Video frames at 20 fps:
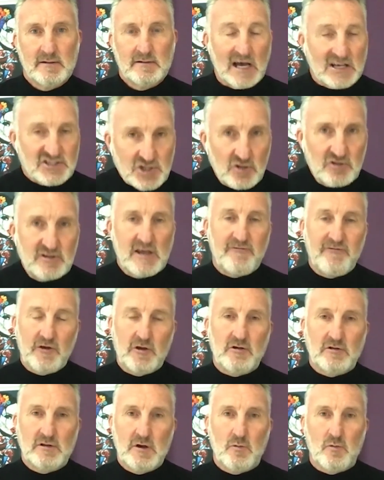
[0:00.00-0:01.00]
That's how
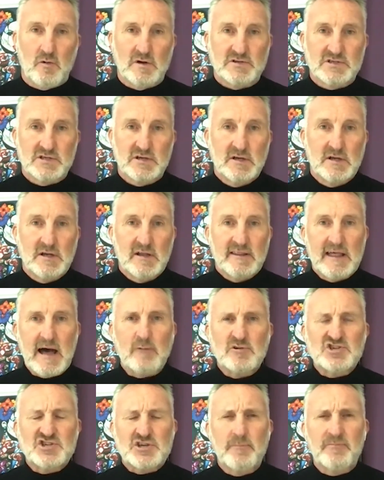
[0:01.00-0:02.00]
difficult it was. That
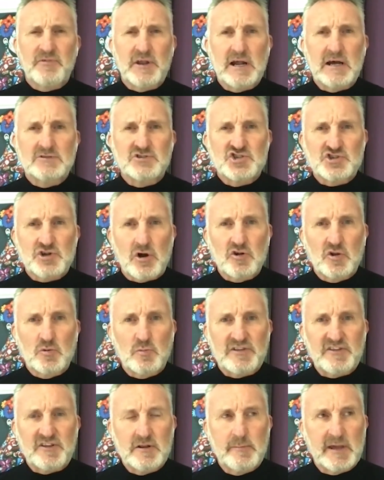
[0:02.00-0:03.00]
was something I'd struggled
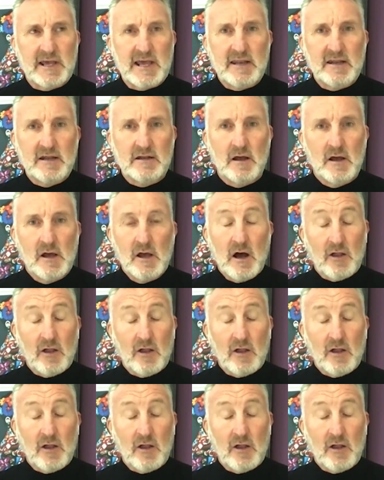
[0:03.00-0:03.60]
with at the beginning.